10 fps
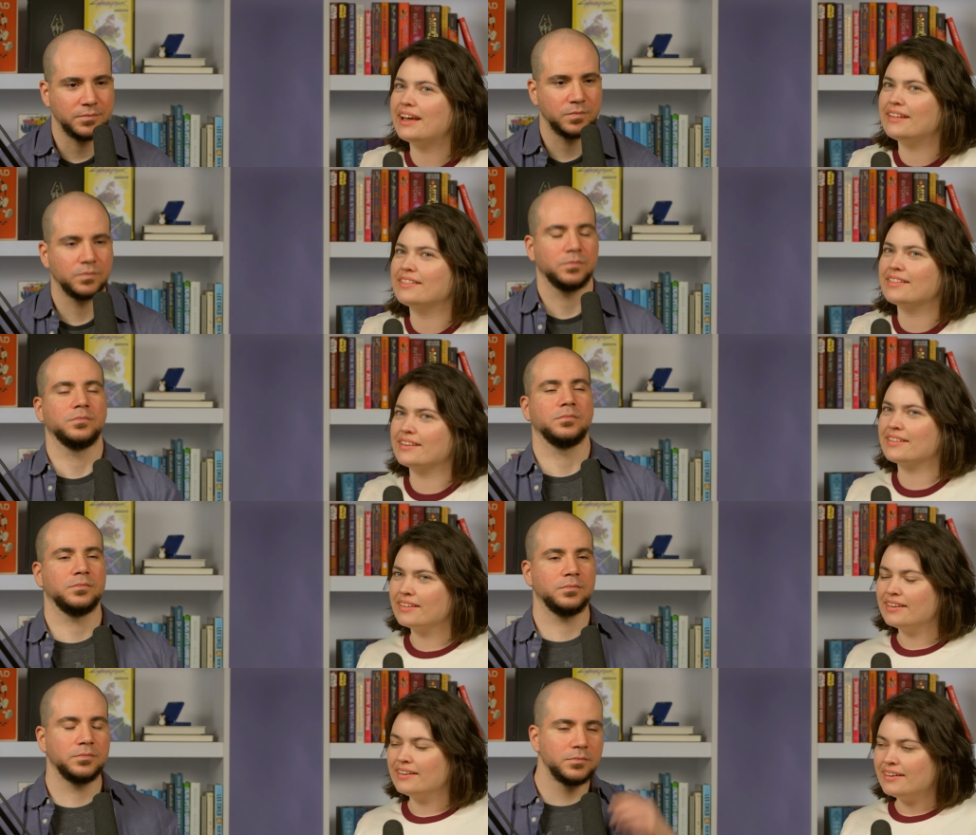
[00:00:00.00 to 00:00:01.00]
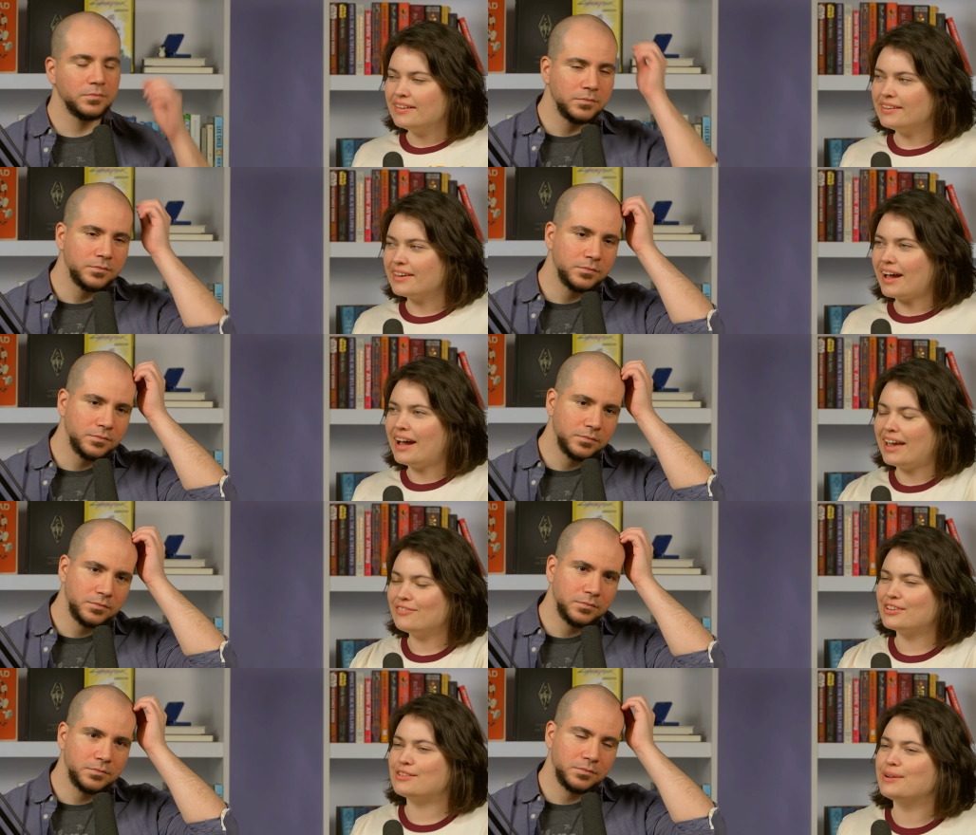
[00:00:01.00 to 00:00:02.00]
Speaker 1: as like I
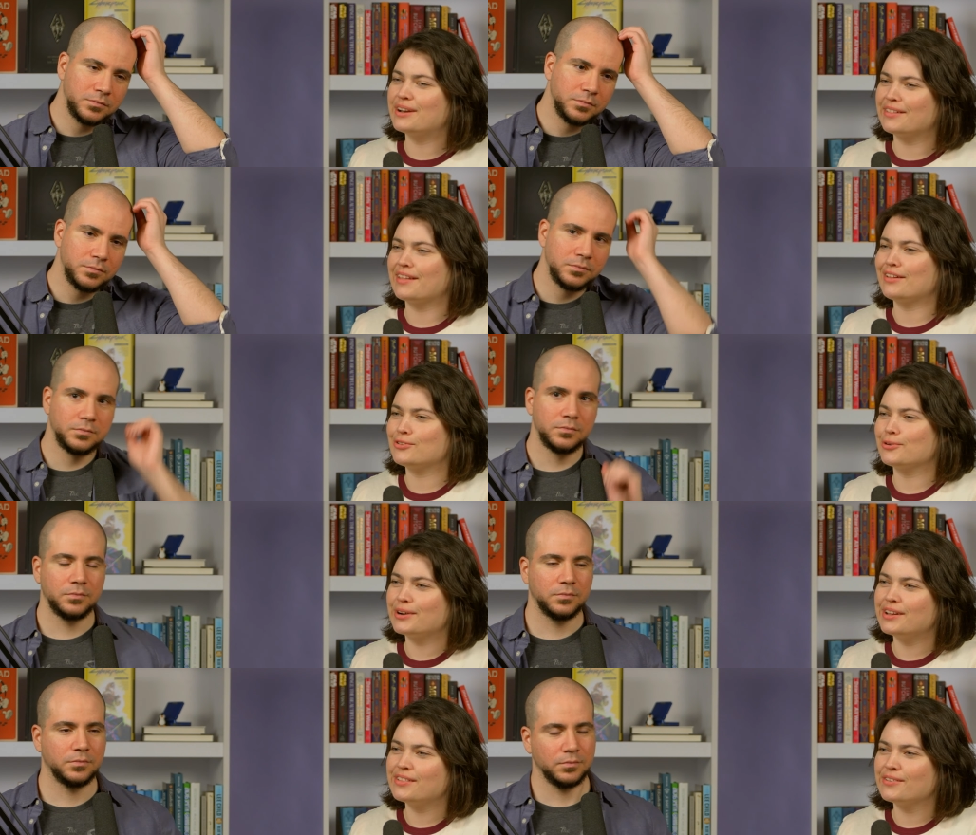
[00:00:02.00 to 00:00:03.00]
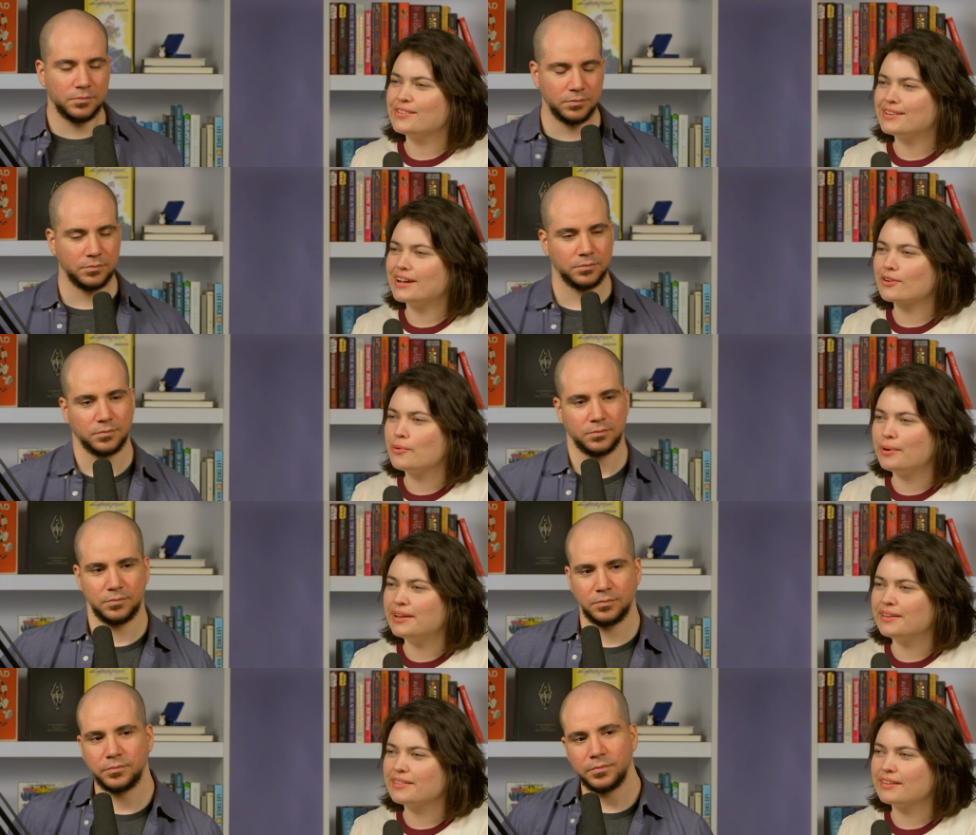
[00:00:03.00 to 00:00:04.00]
have experienced that story, so it's not
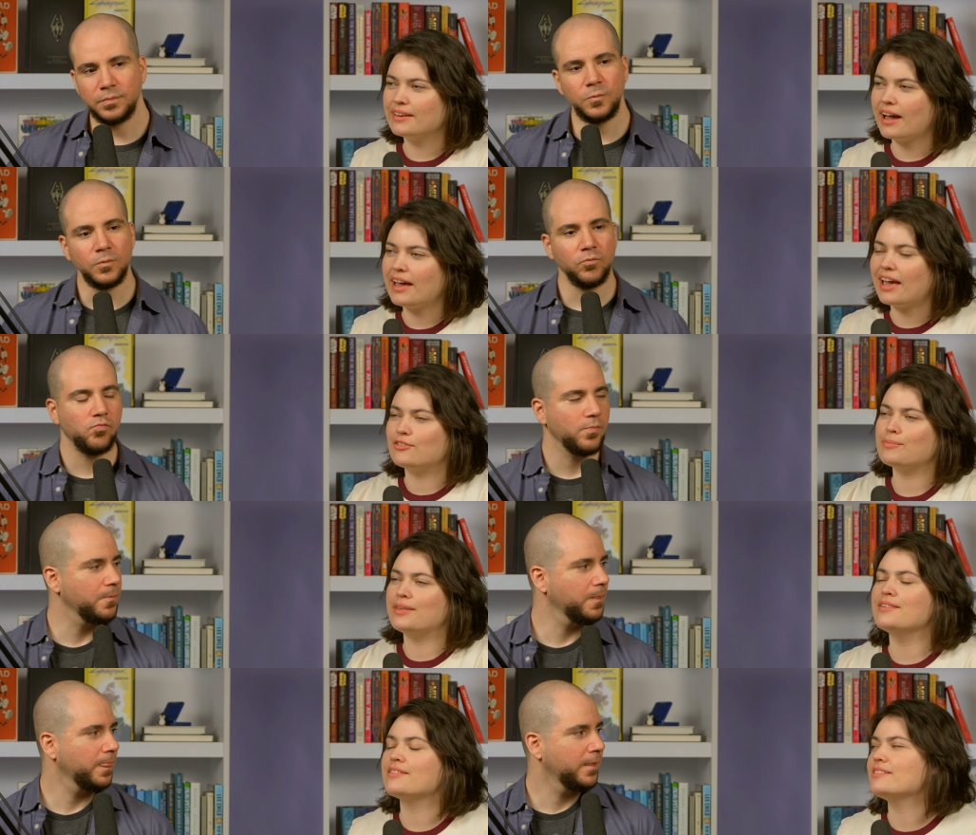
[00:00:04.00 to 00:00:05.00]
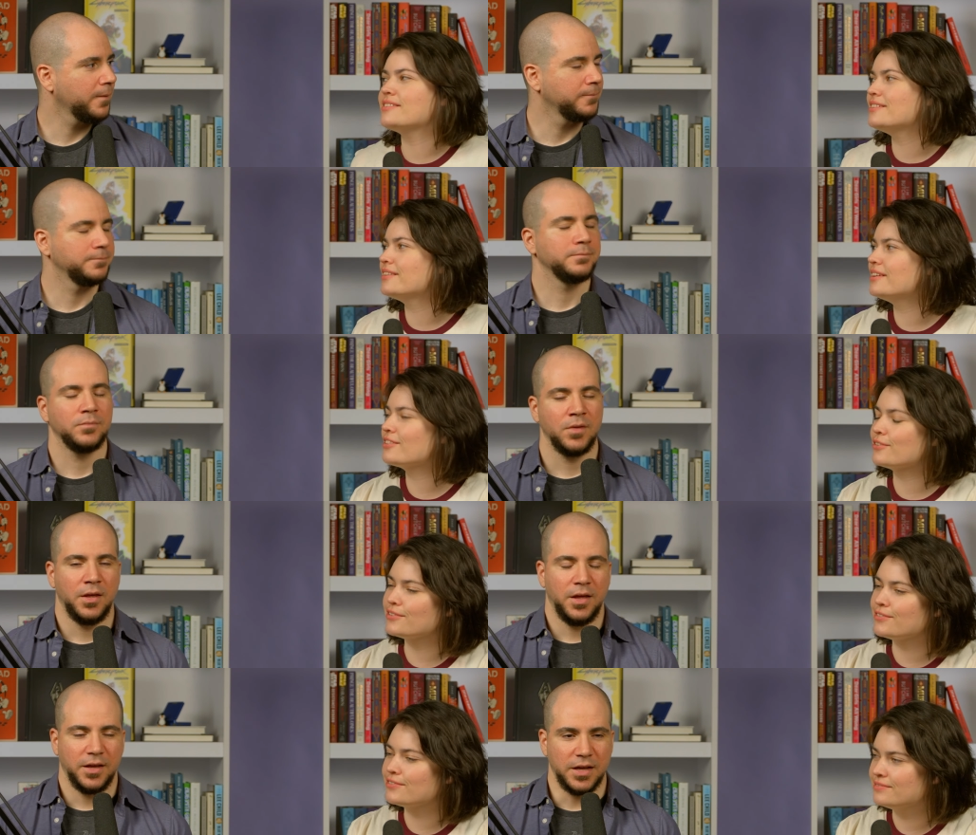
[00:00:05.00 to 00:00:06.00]
quite as like I have to play this instantly,
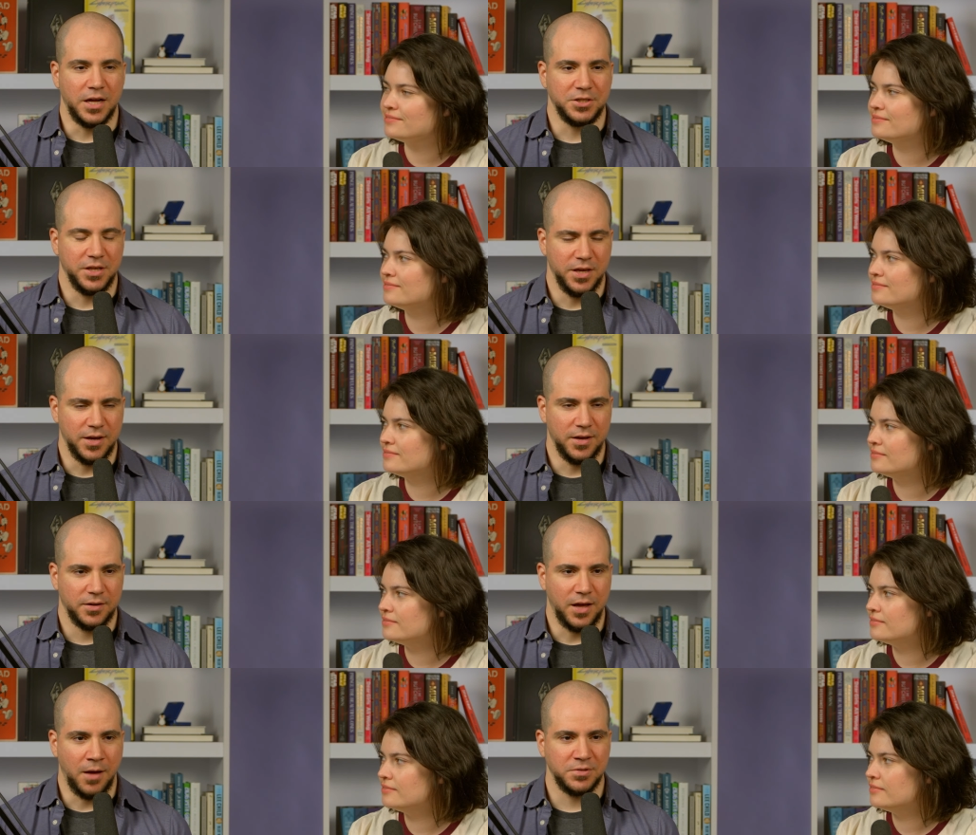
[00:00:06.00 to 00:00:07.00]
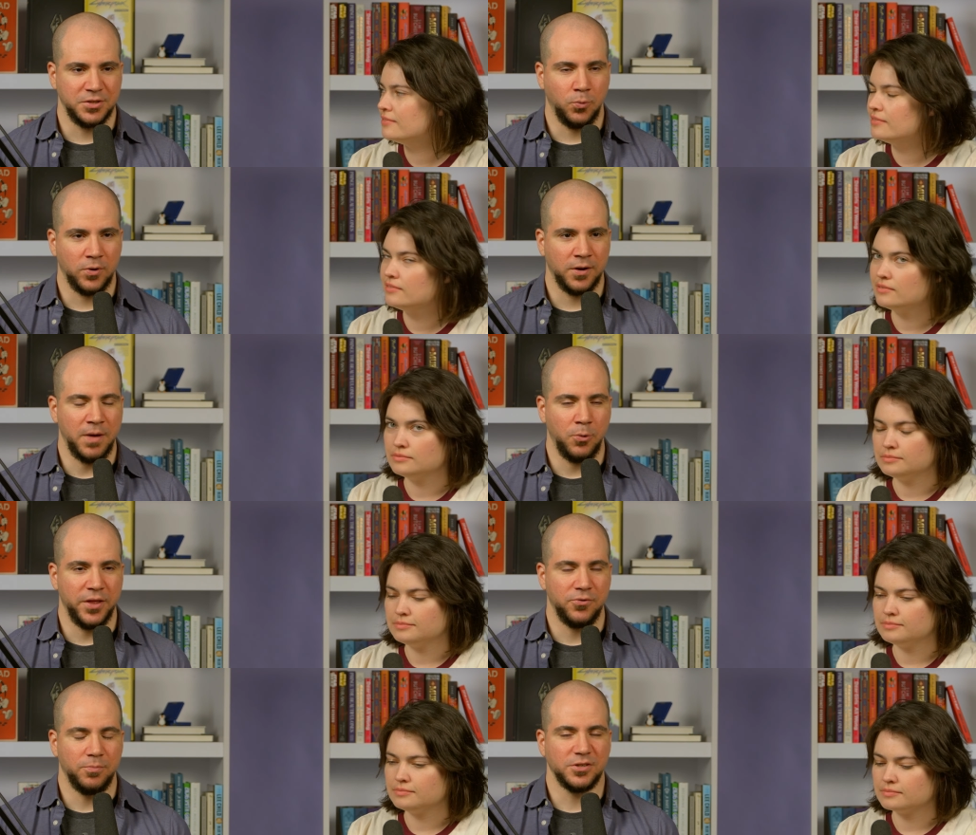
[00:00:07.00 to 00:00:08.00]
sort of.
Speaker 2: Gotcha. Yeah, I'm still working my
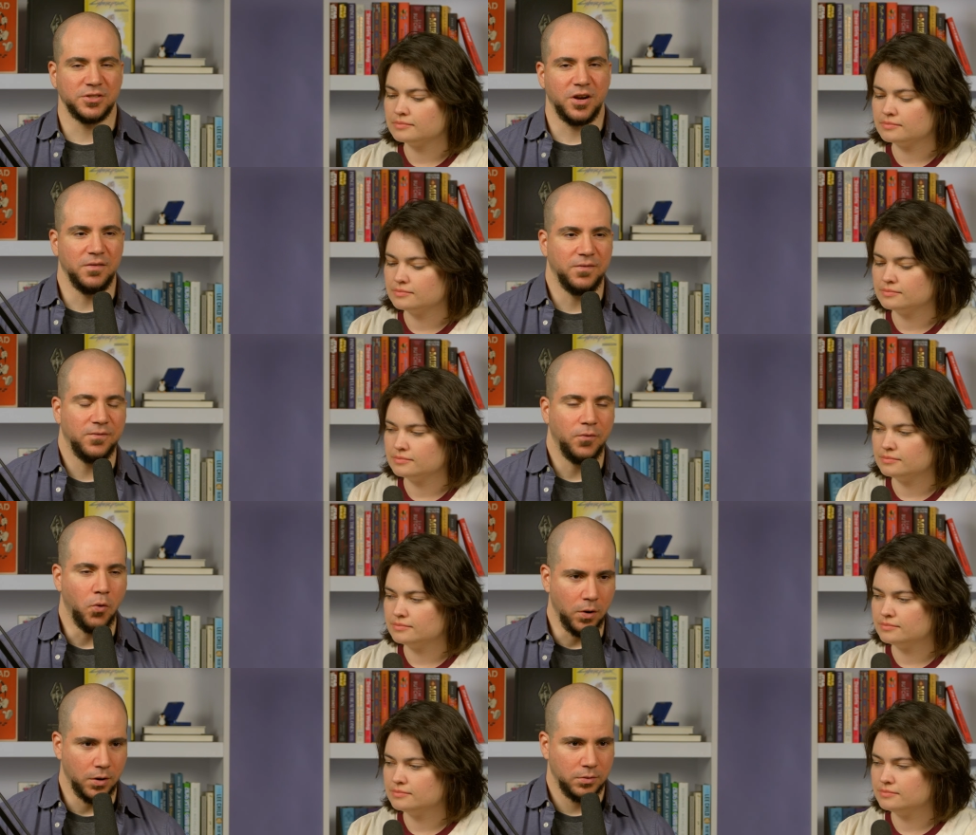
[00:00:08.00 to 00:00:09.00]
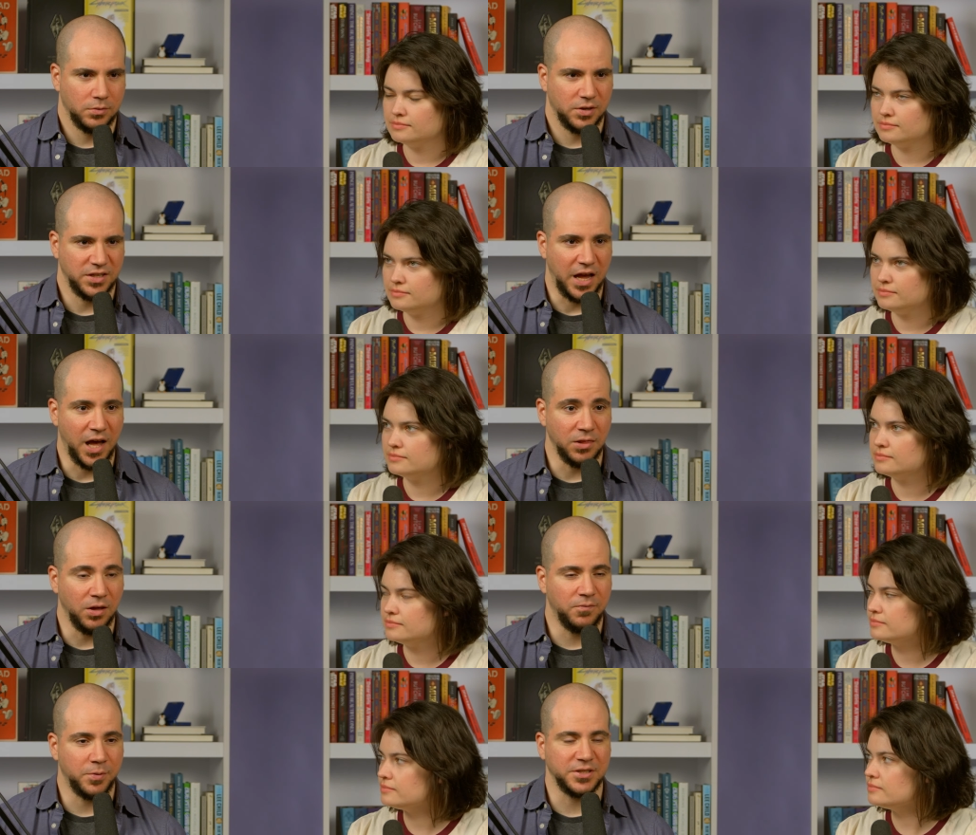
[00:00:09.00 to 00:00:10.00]
way through Persona Four because I, I,
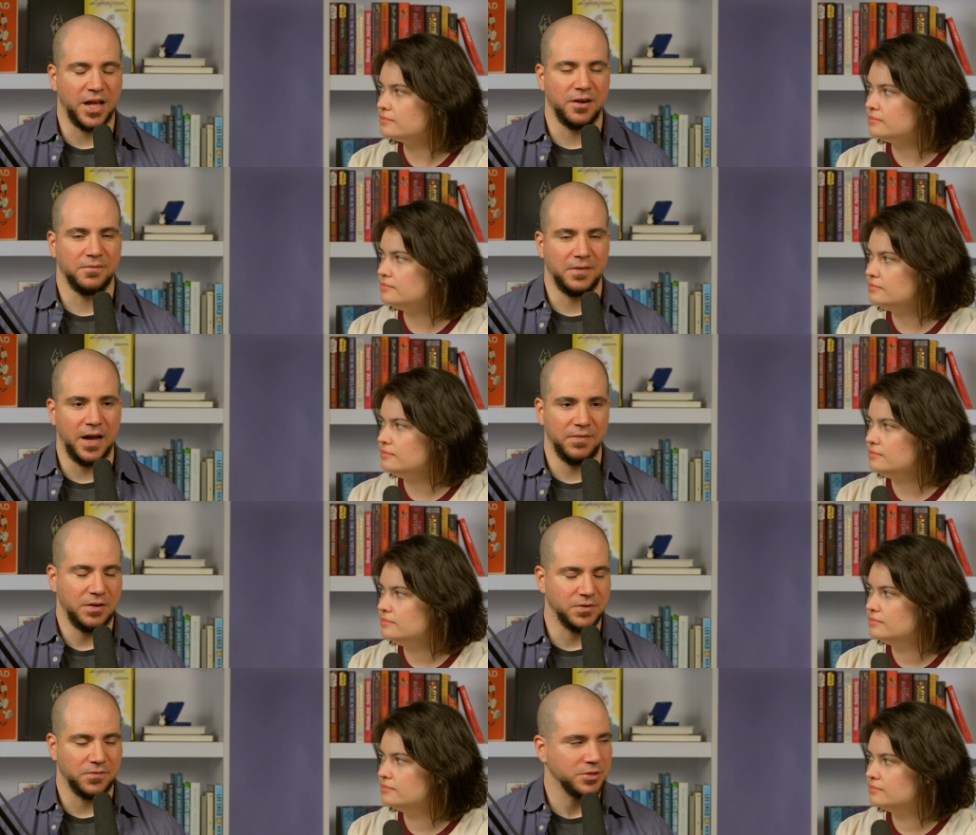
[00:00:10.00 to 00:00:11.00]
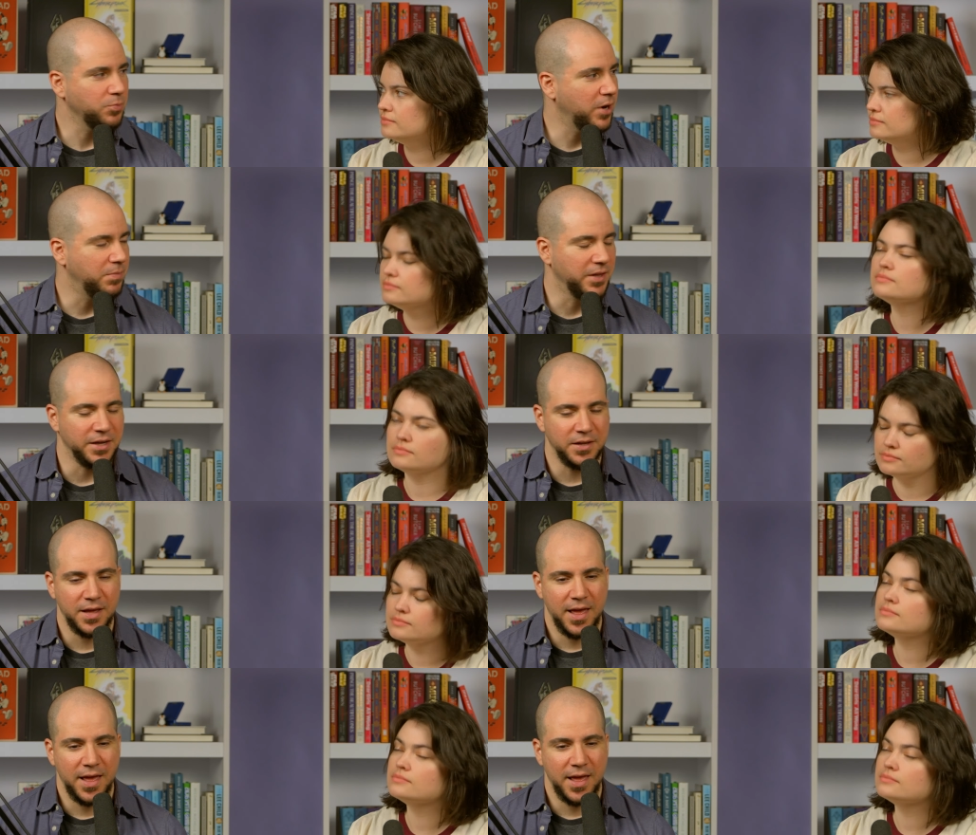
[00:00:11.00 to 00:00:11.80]
love Persona Five. That was the first one I played,